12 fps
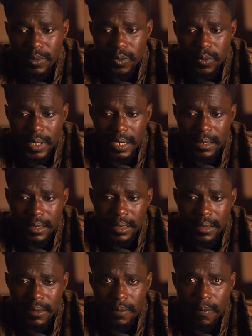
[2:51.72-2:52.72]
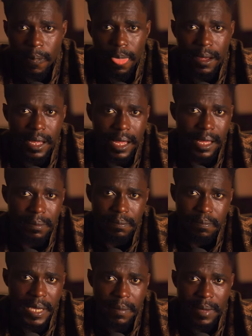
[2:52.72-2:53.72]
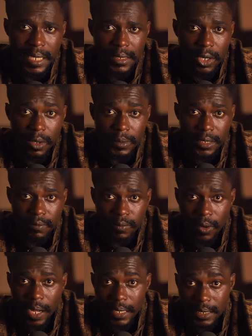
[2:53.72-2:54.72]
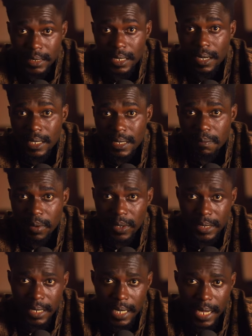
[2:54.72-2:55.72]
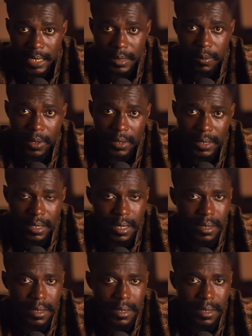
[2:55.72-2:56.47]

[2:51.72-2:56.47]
with uh, payment option for additional import and export.